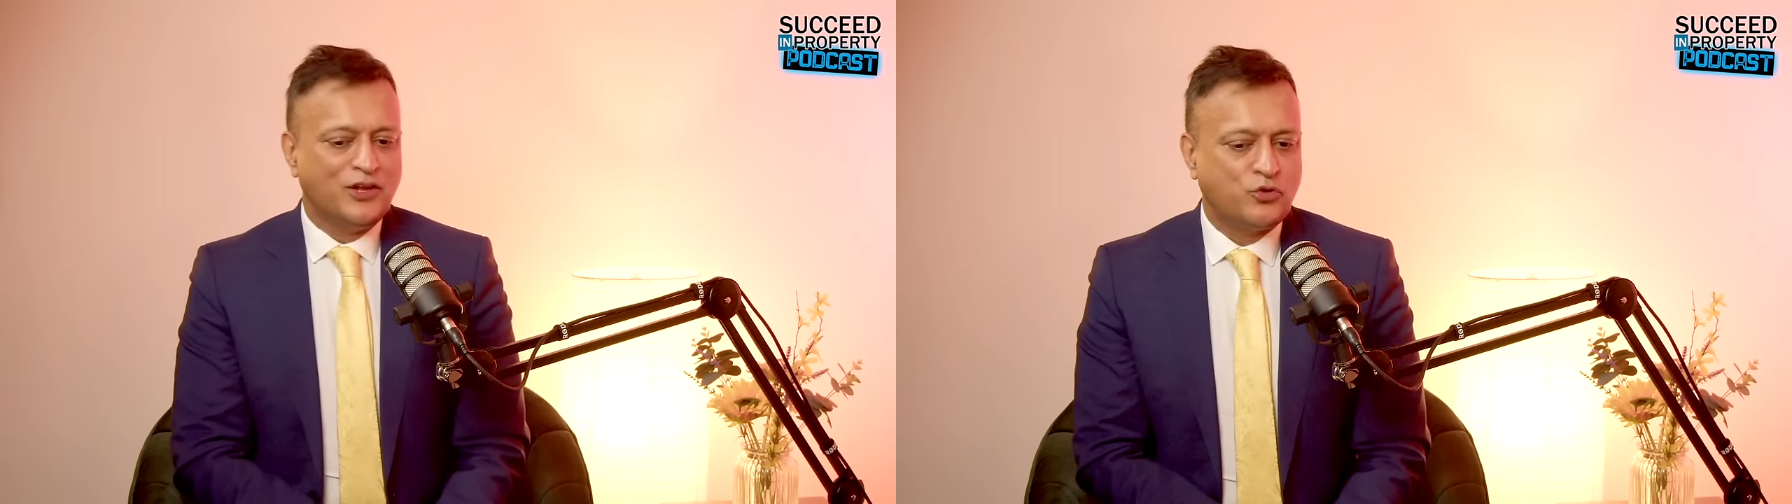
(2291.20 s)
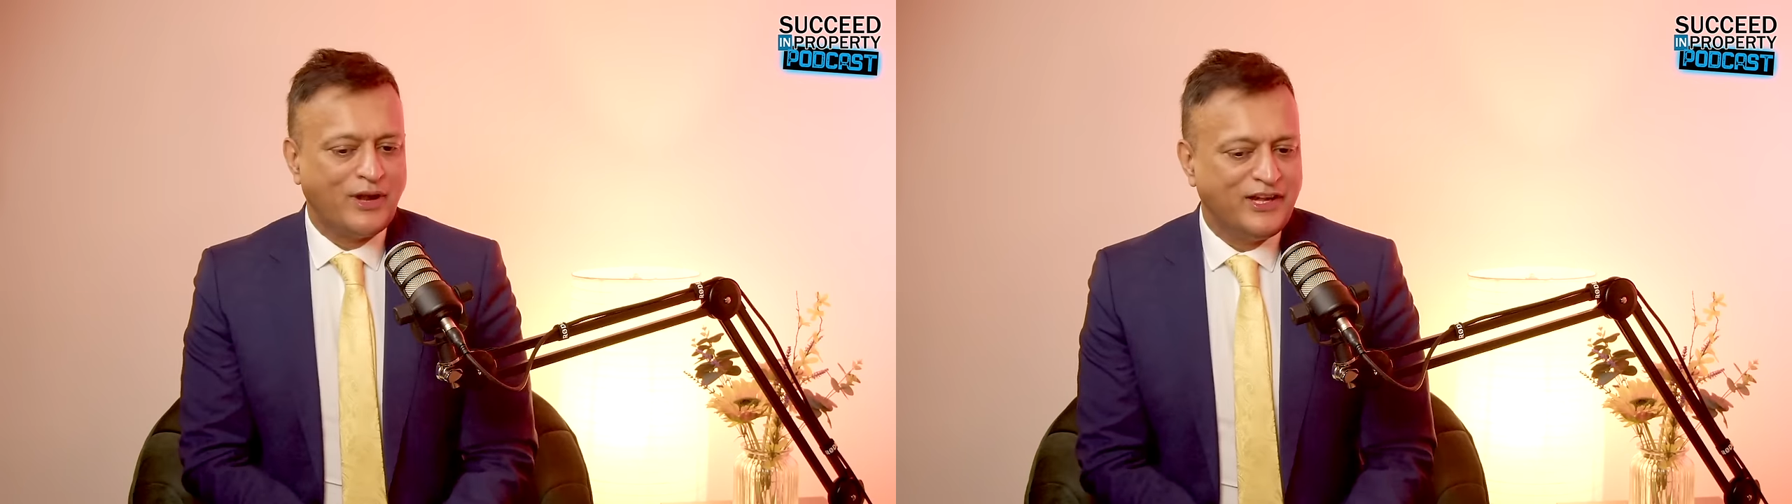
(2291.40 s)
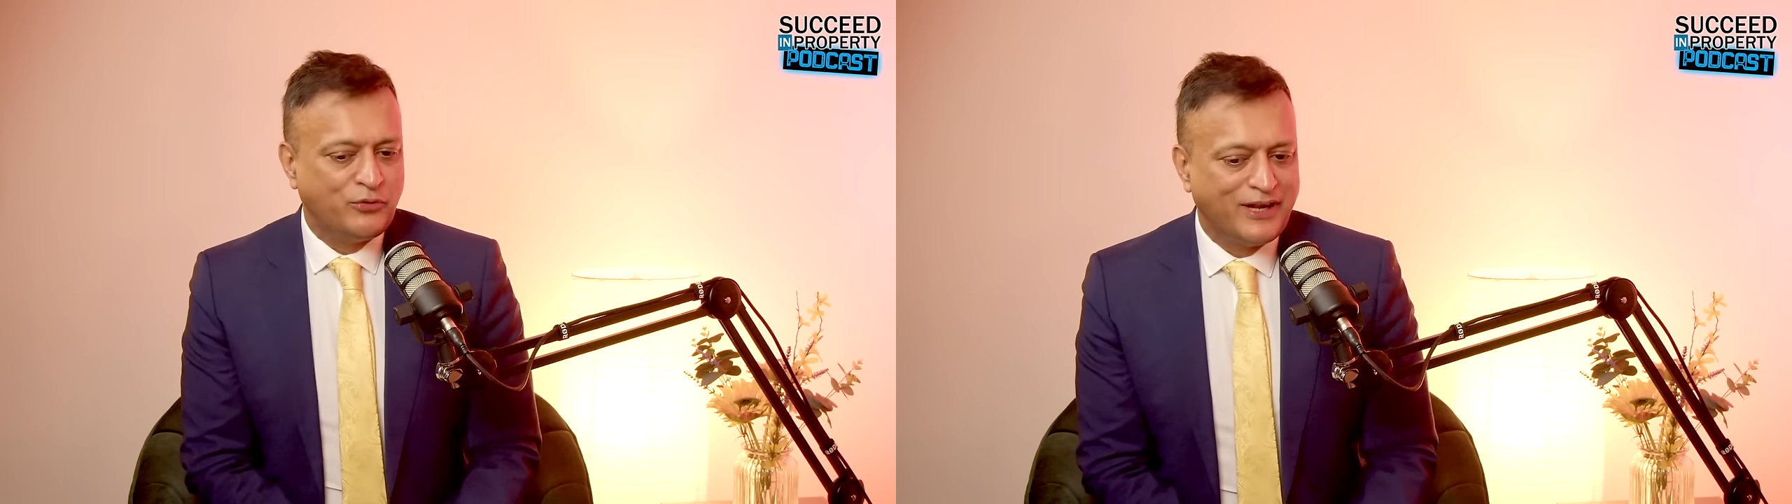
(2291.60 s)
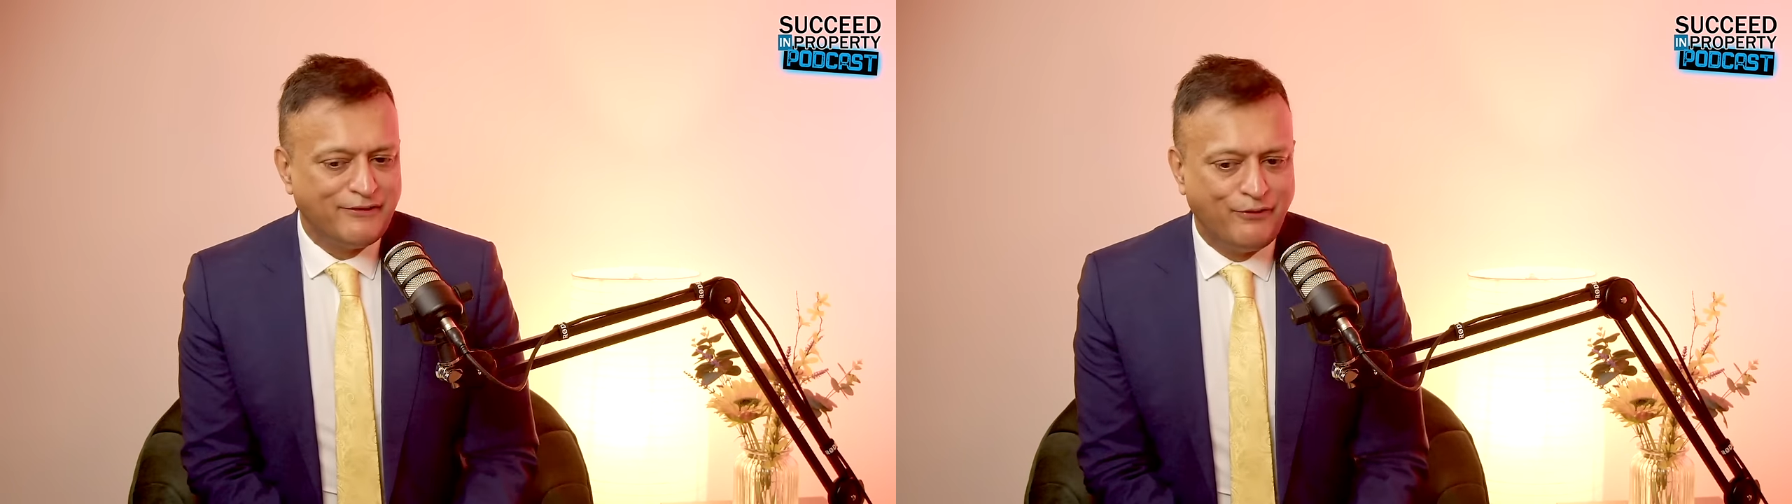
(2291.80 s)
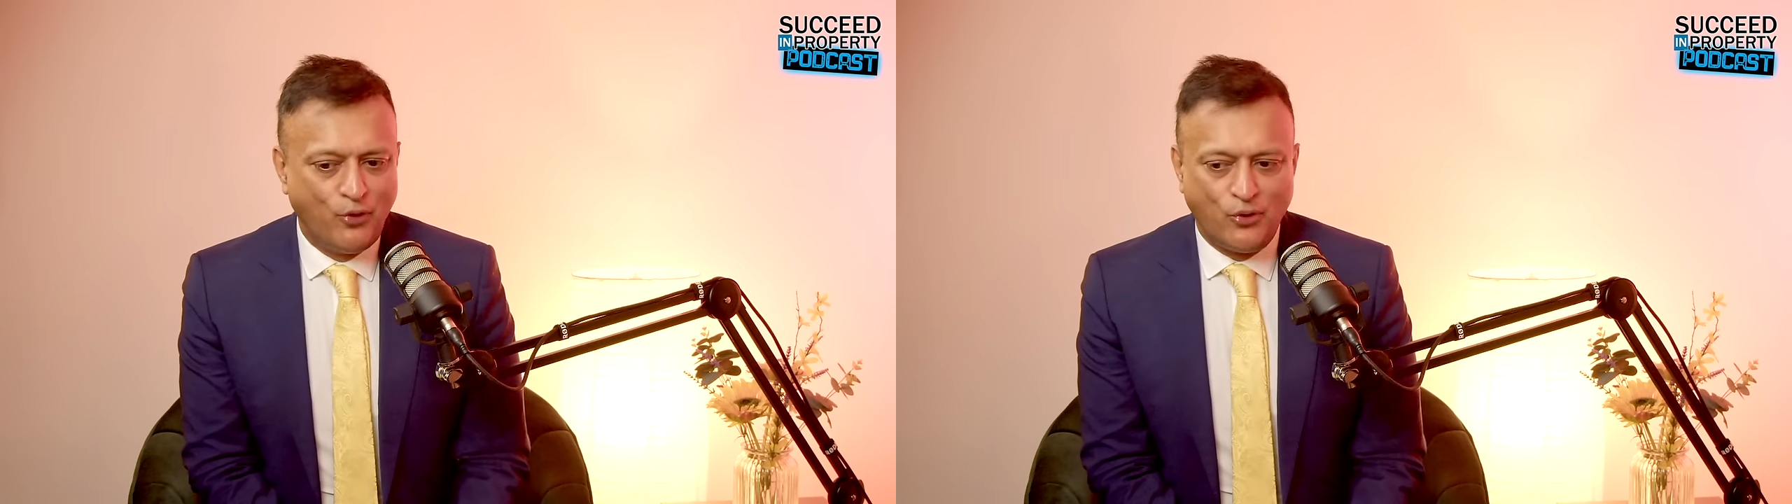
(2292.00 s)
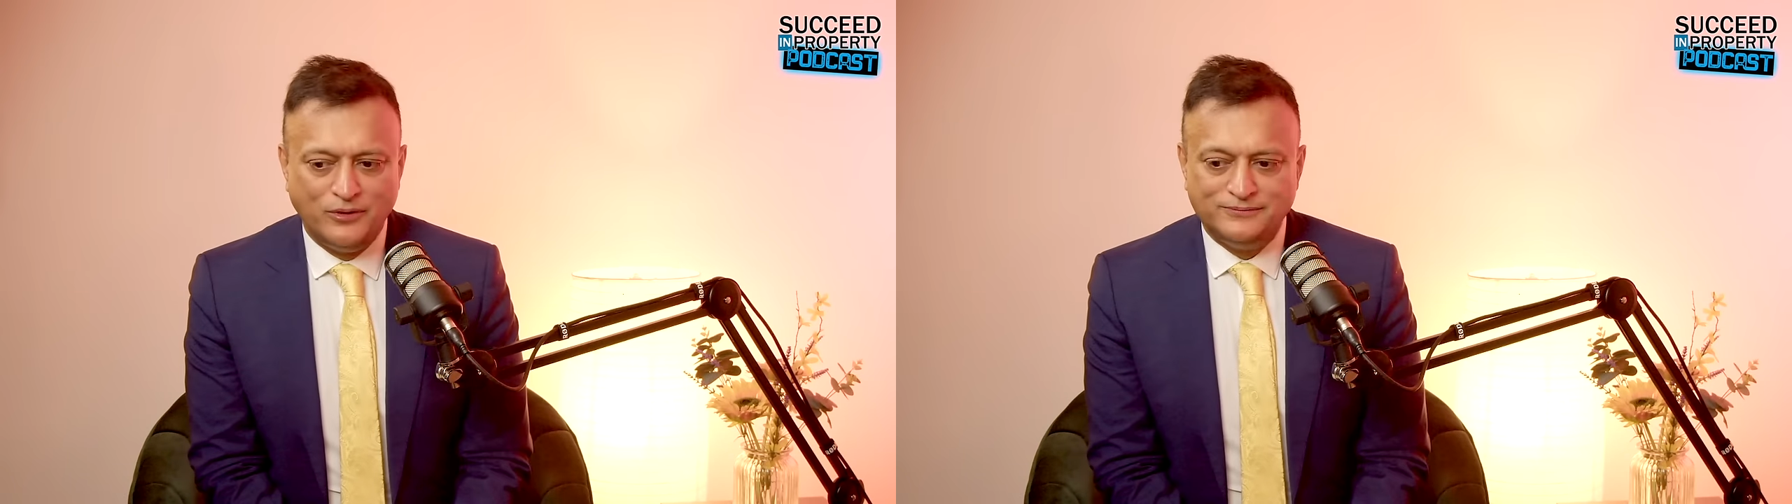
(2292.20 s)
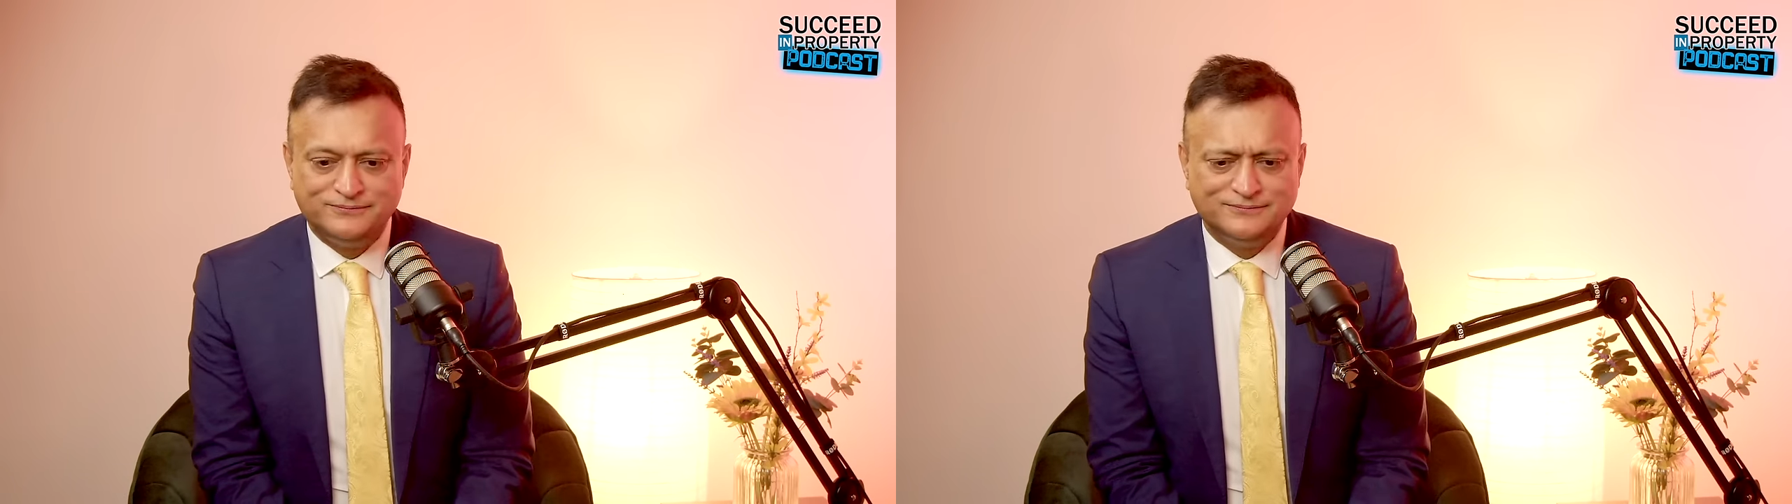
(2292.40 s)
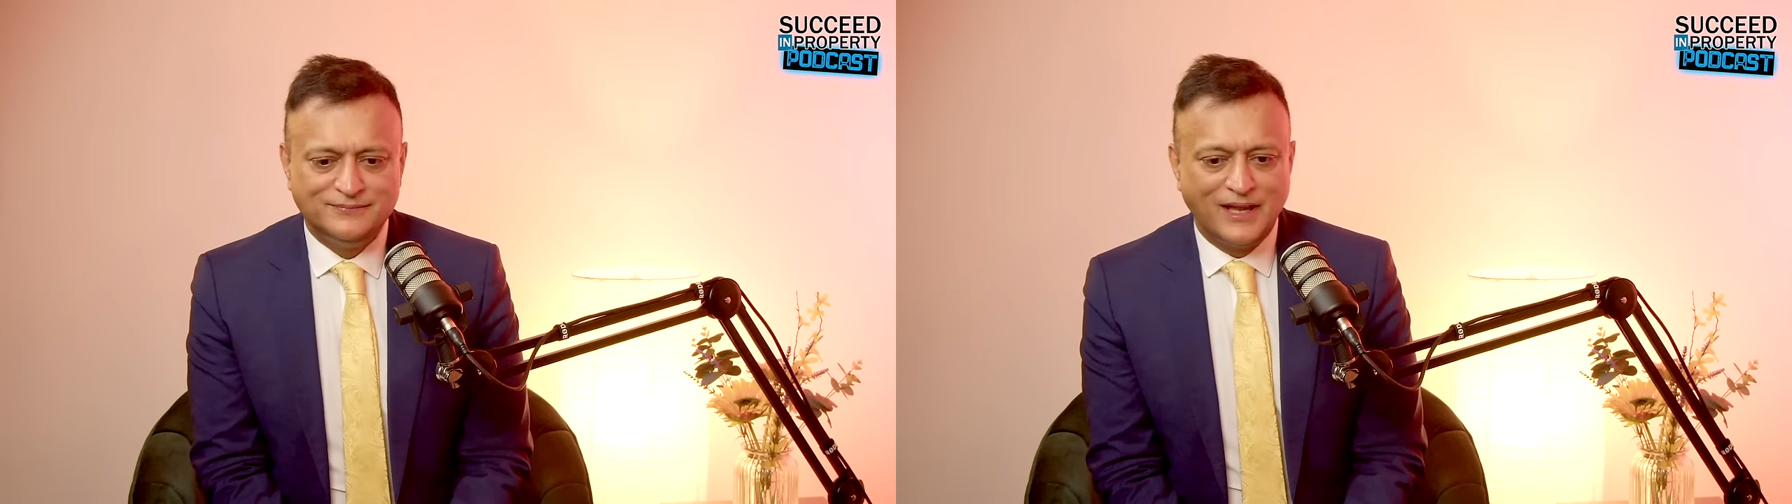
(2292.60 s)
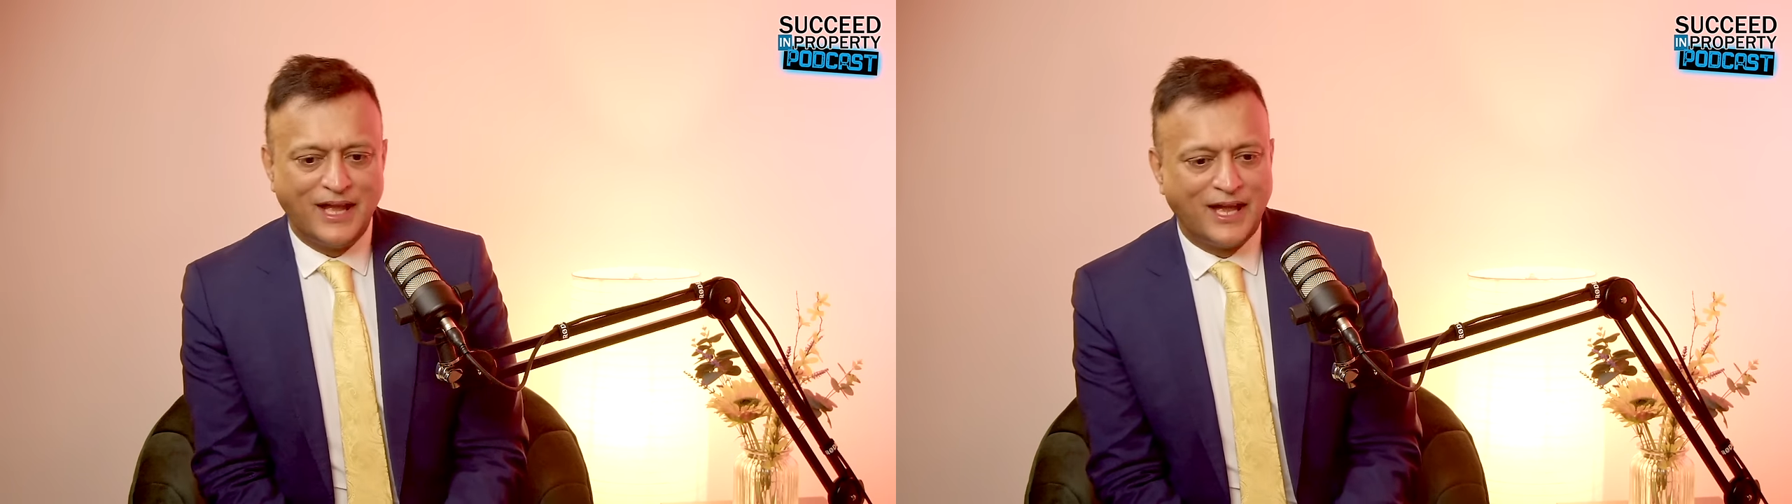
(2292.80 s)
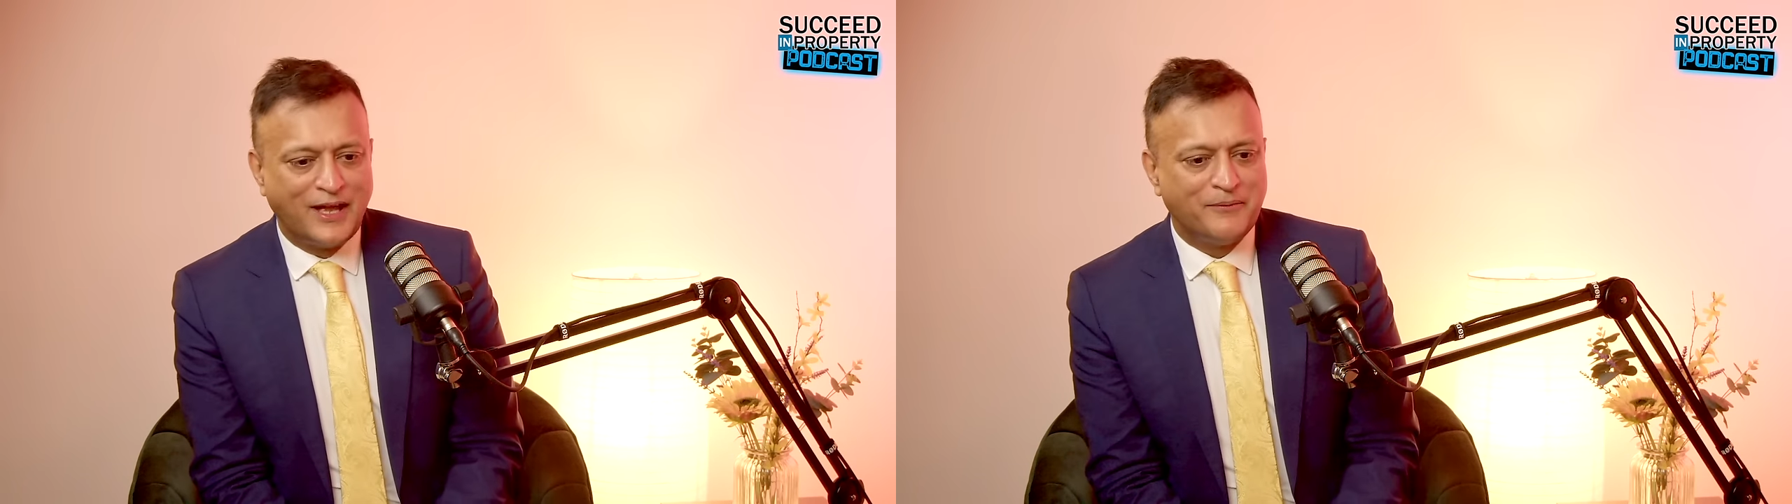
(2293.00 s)
2024
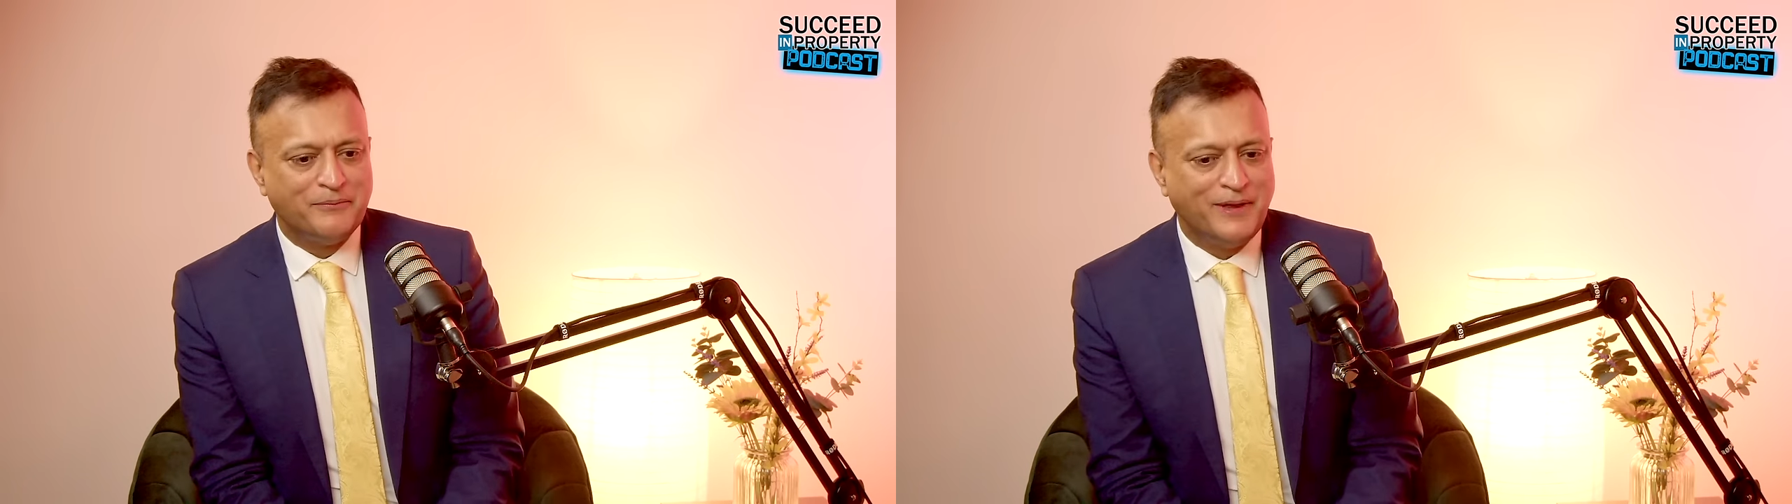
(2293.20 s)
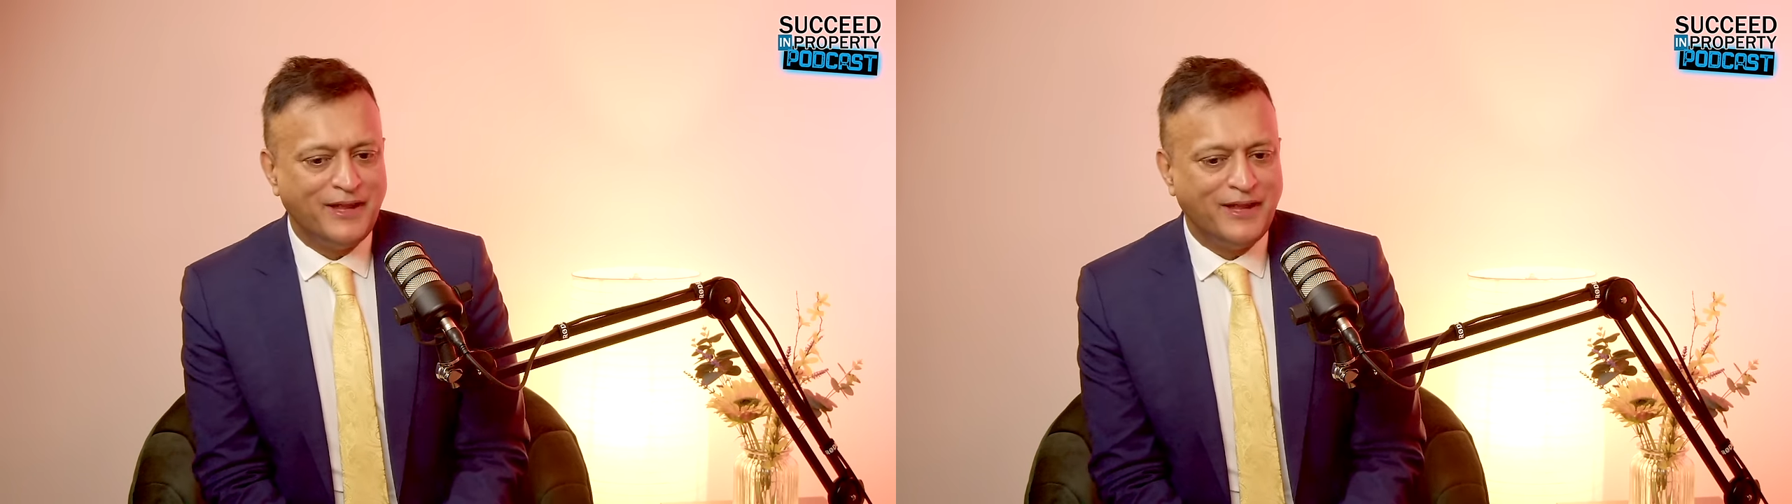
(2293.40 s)
um,